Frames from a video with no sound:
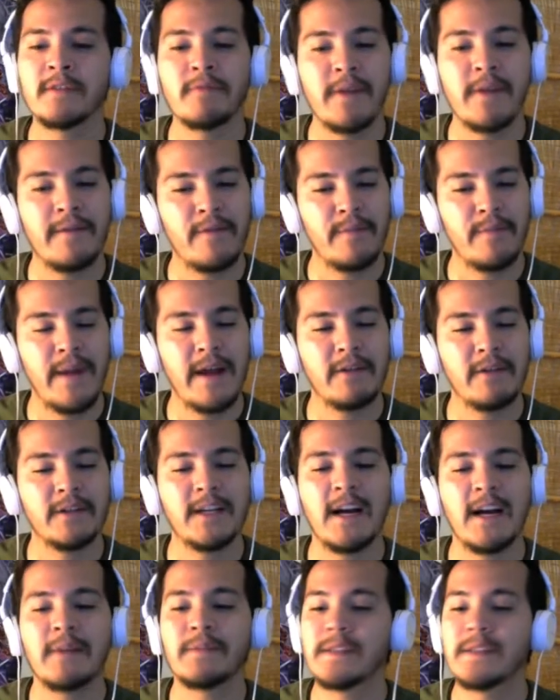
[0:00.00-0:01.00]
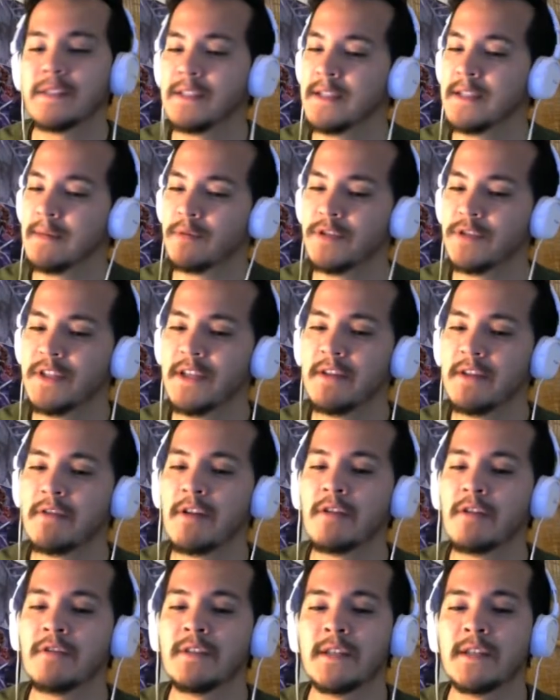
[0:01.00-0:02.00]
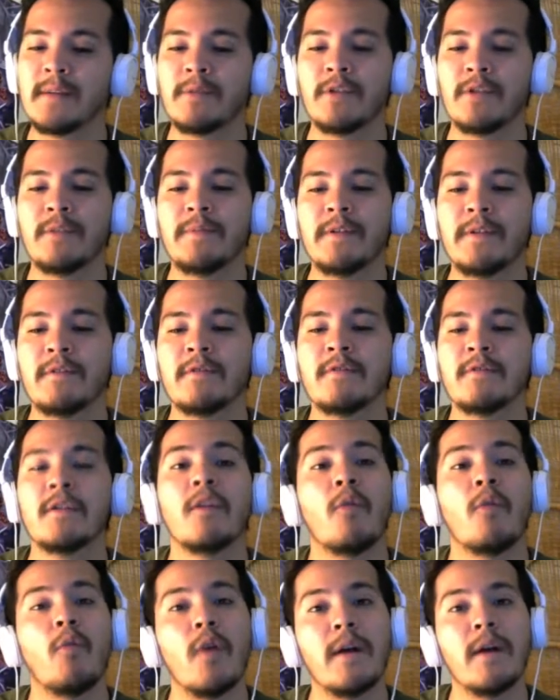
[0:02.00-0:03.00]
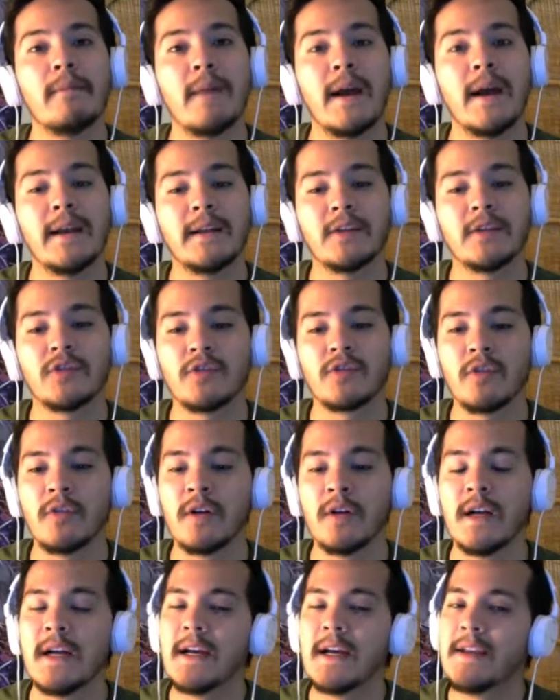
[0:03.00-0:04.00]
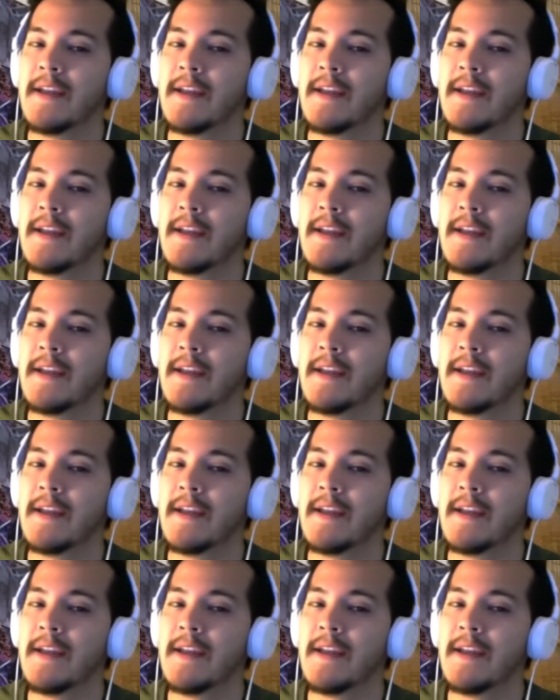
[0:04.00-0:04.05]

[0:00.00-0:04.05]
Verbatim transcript: We have our Pankratops, double D D Crow, double Nibiru, one Mind Control,